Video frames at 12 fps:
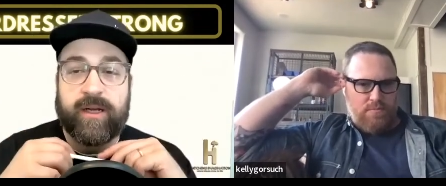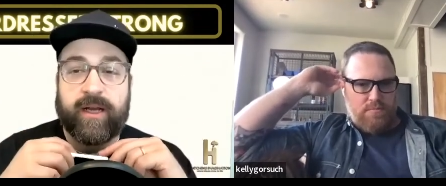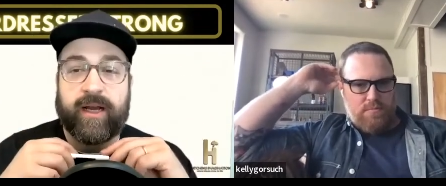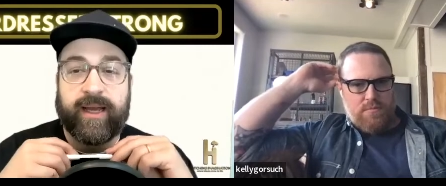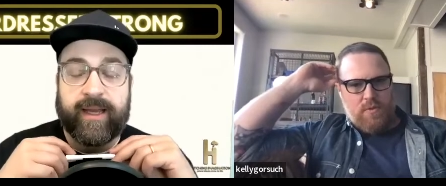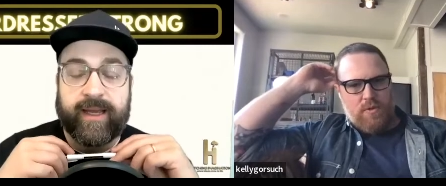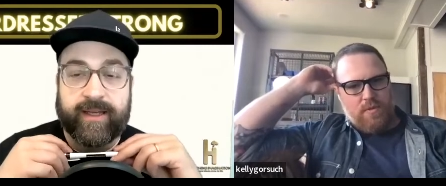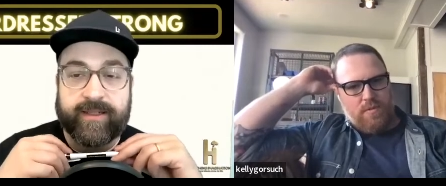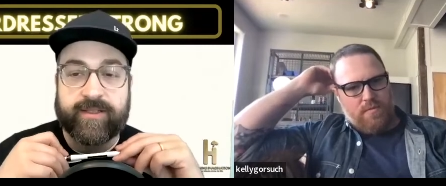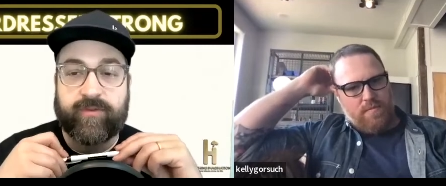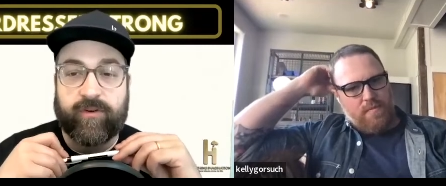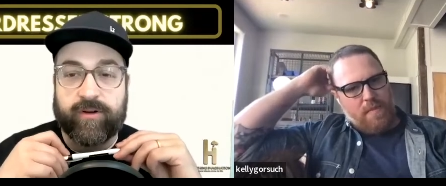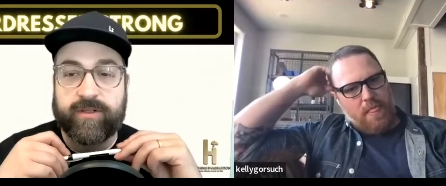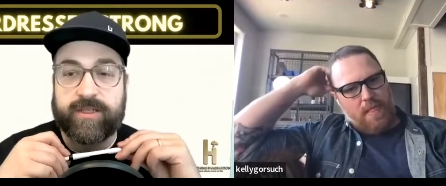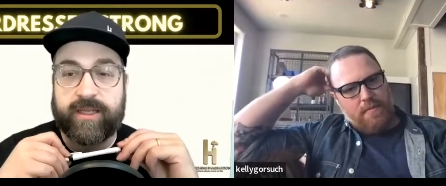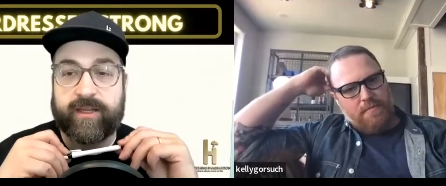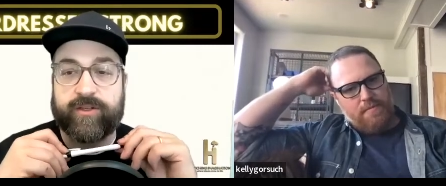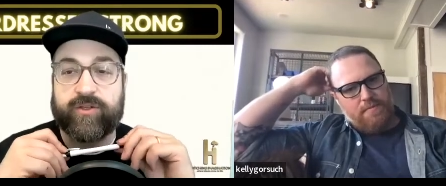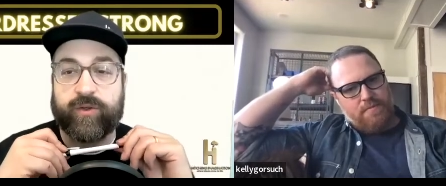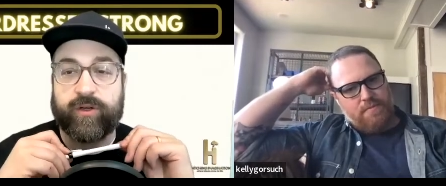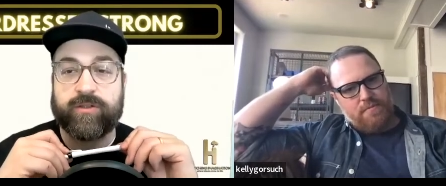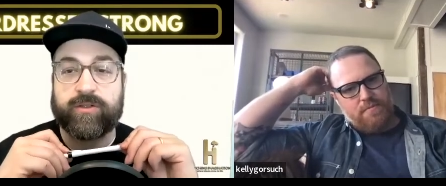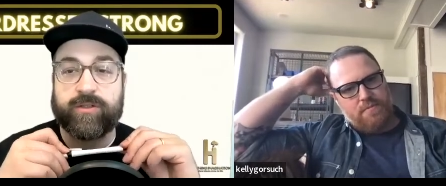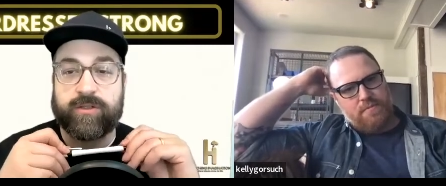Speaker 1: and as far as the industry
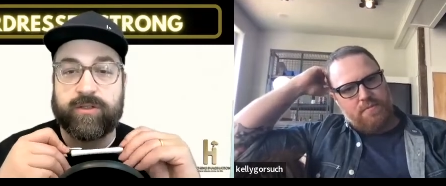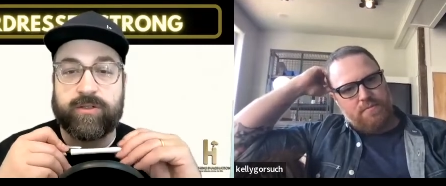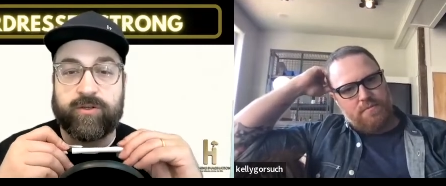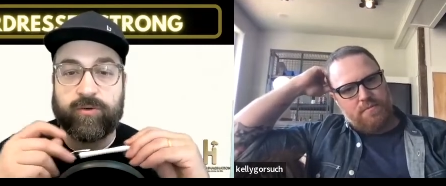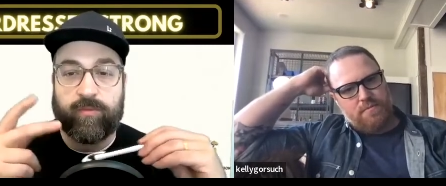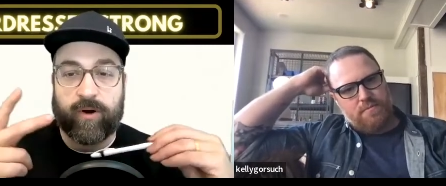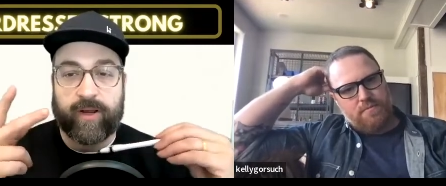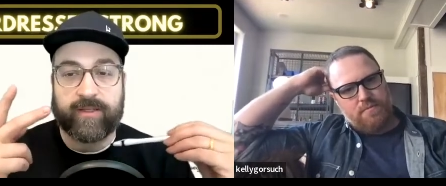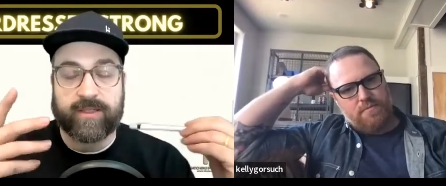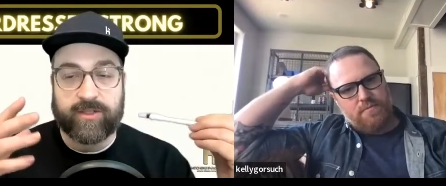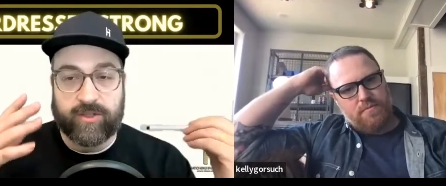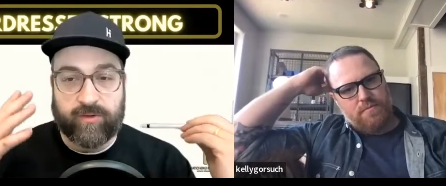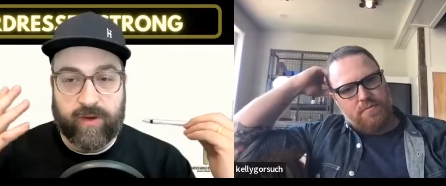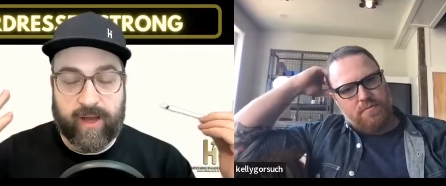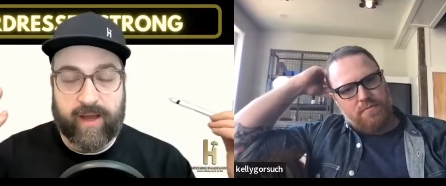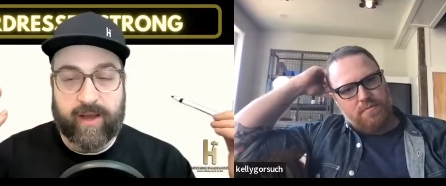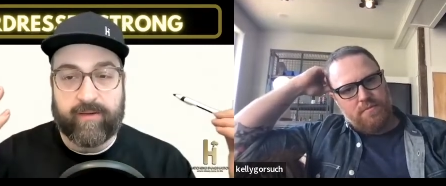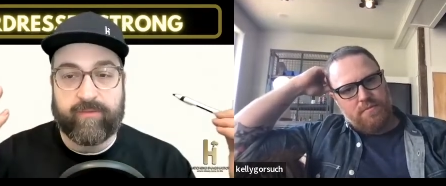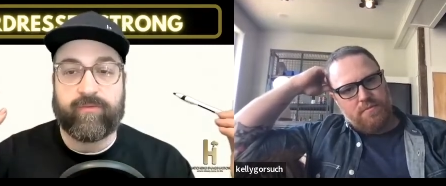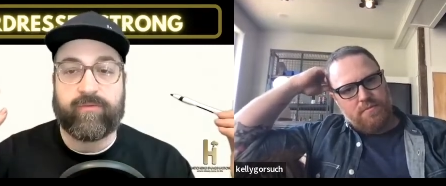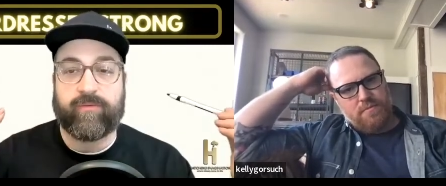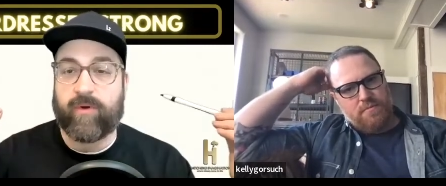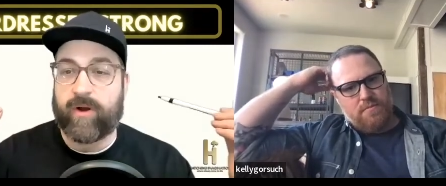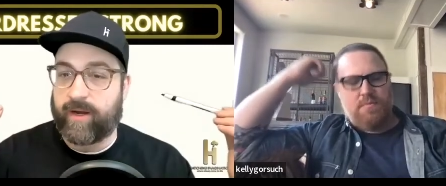goes those are the two brands that you have
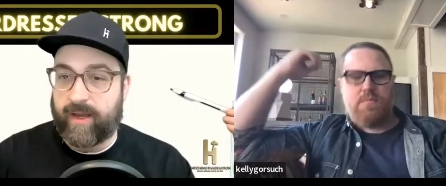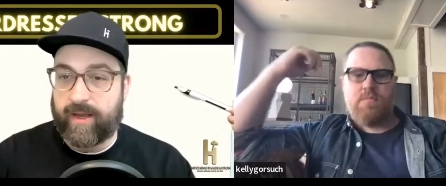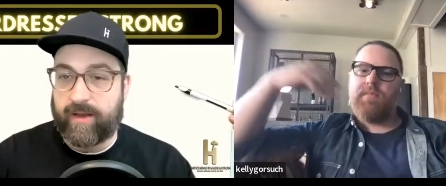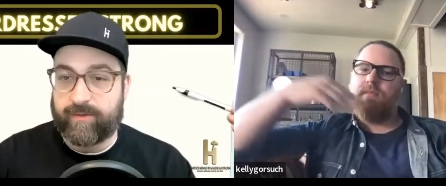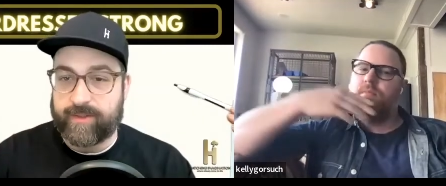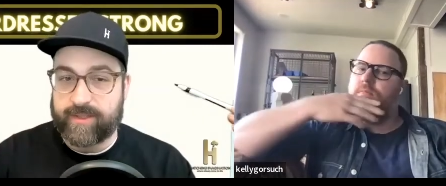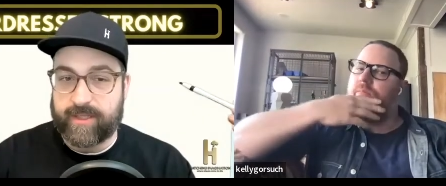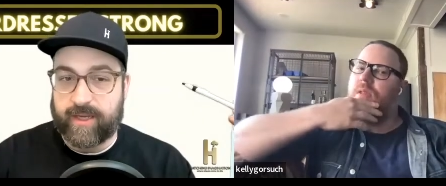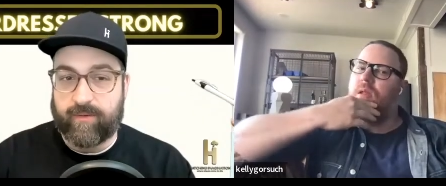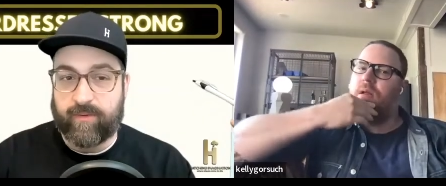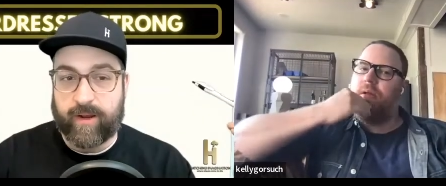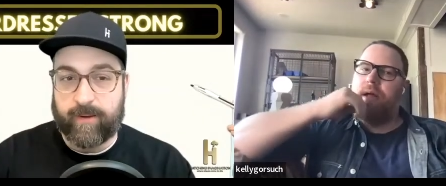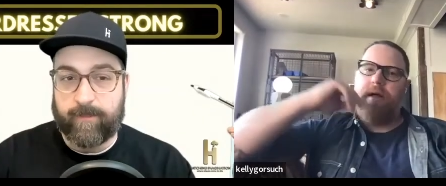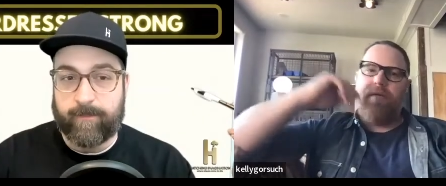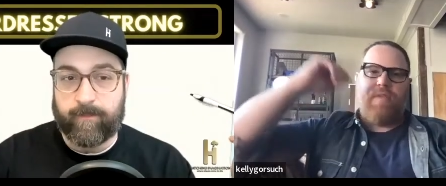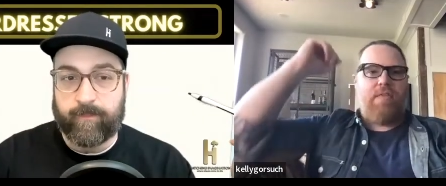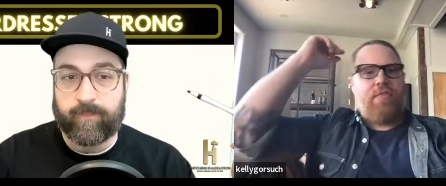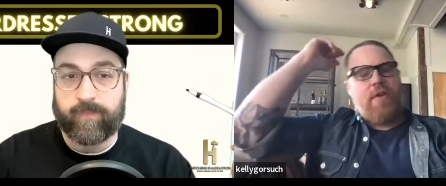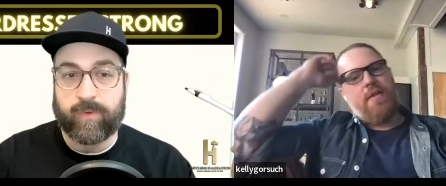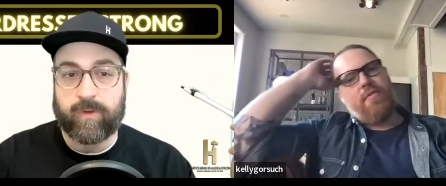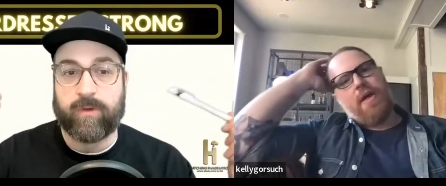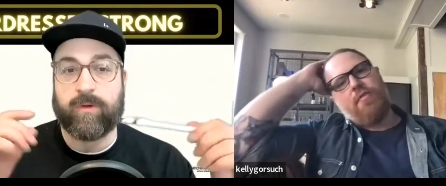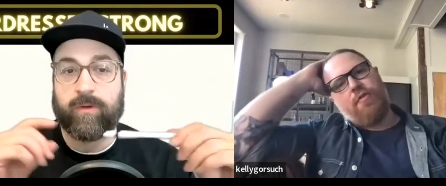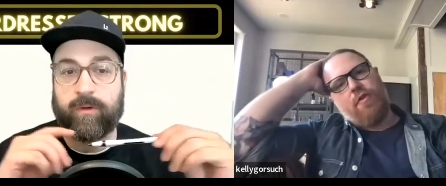right now. Is that right?
Speaker 2: That's
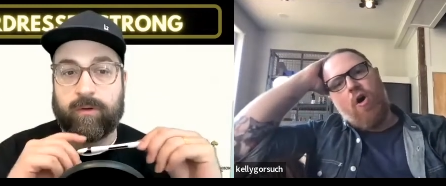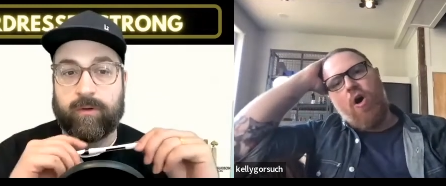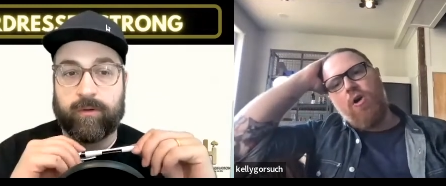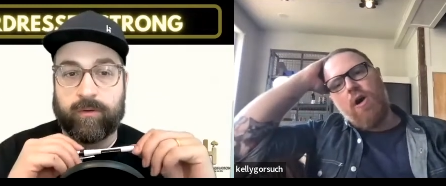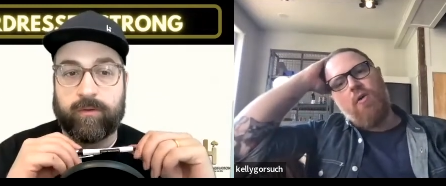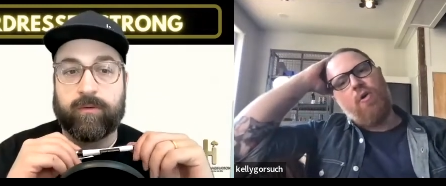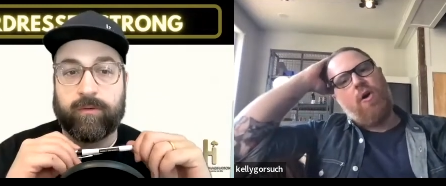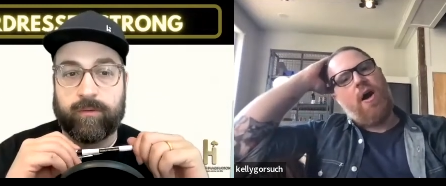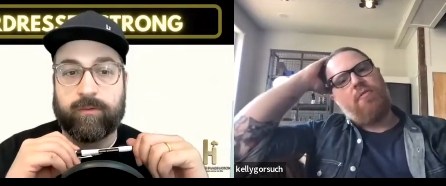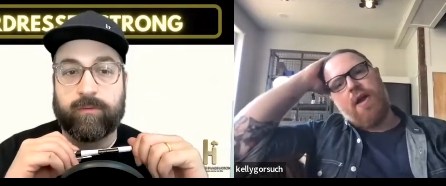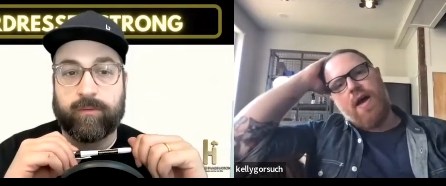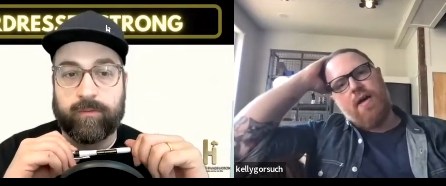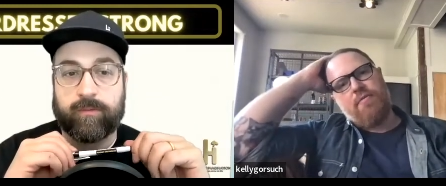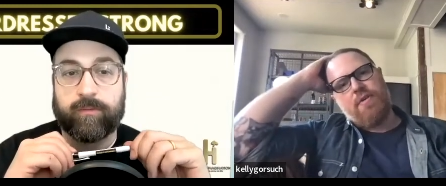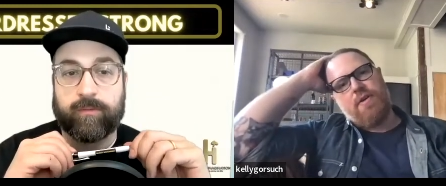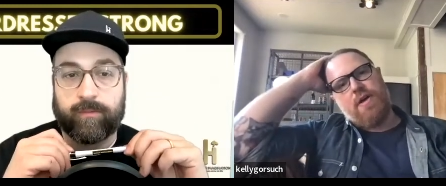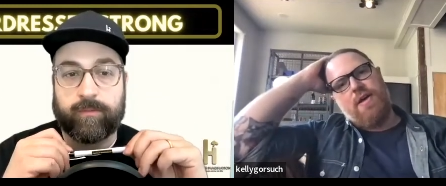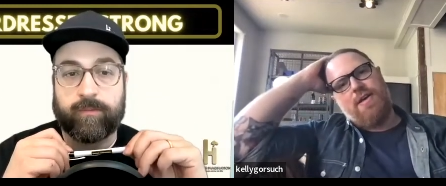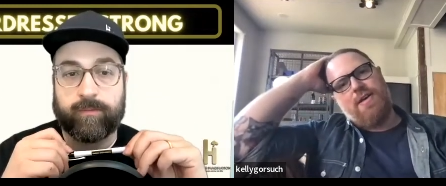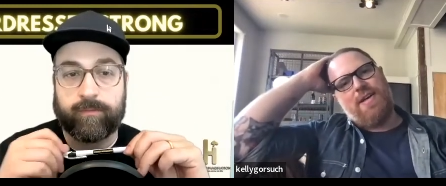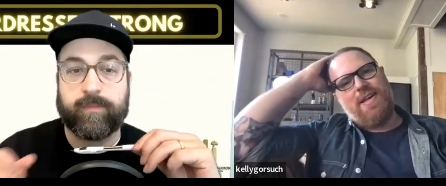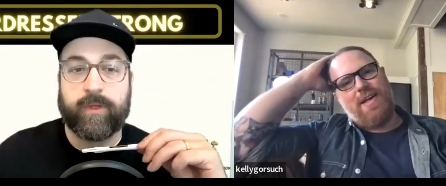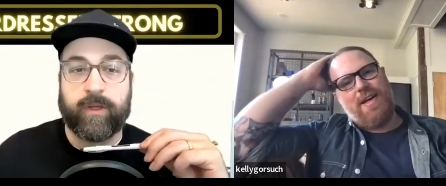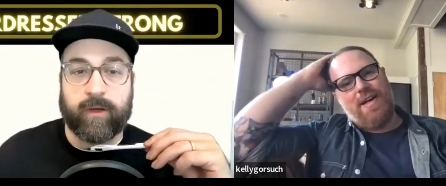it, and that's all I will ever have.
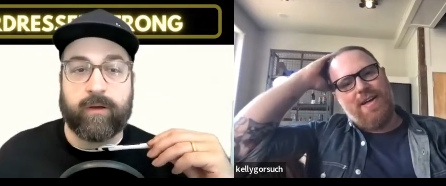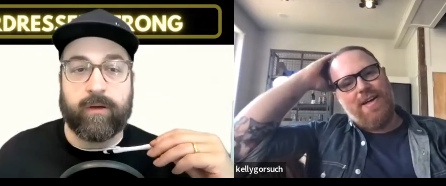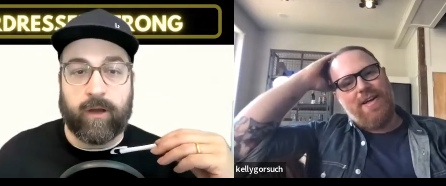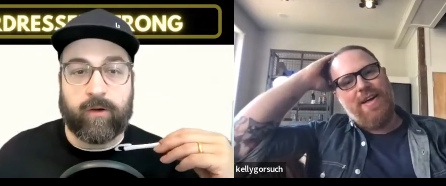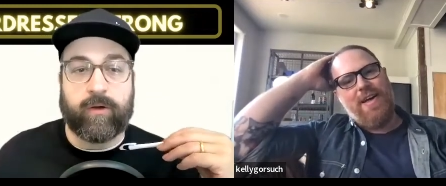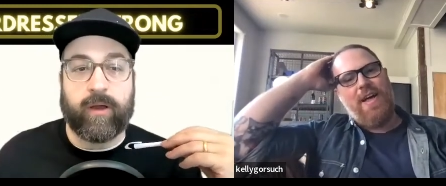
Speaker 1: yeah. Okay.